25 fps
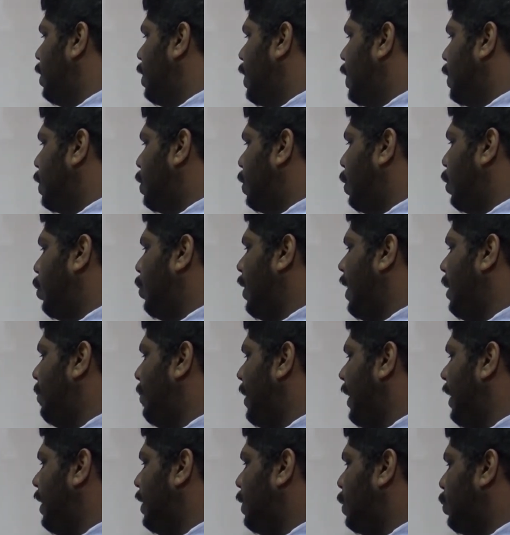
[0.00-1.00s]
So 12
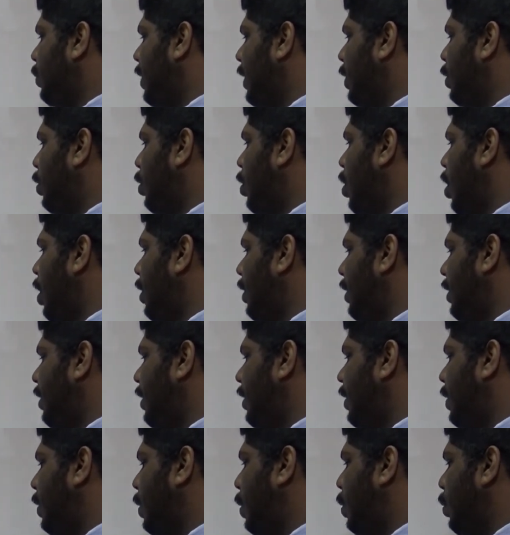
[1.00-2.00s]
minus 12 to gone.
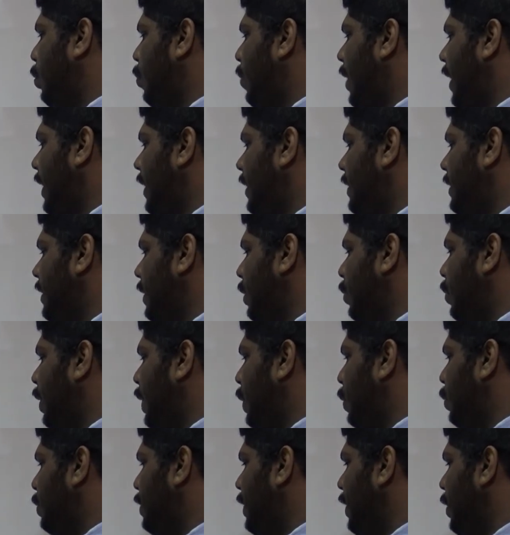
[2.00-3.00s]
2y is equal
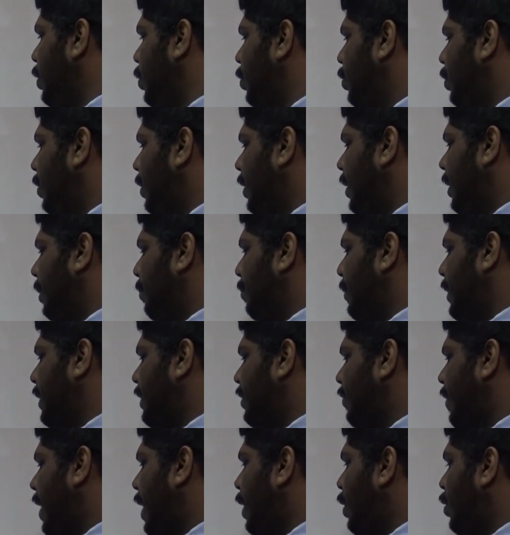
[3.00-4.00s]
to 0, means
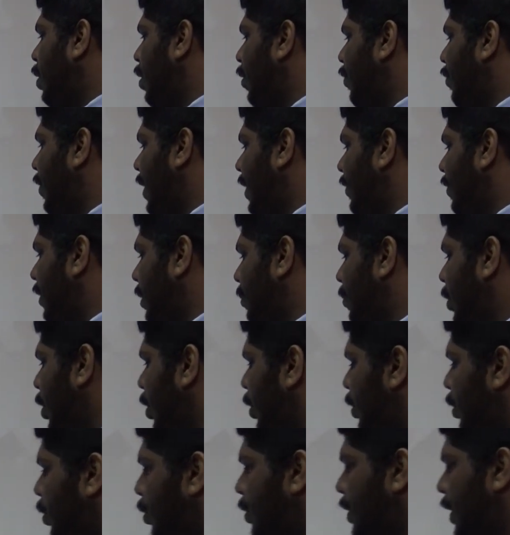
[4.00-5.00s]
value of y will be
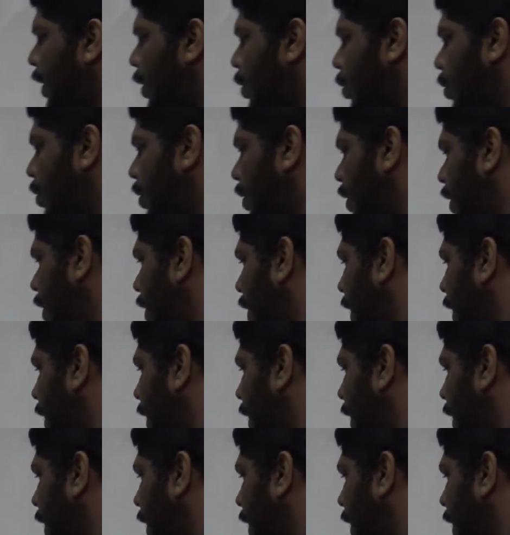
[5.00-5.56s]
also 0.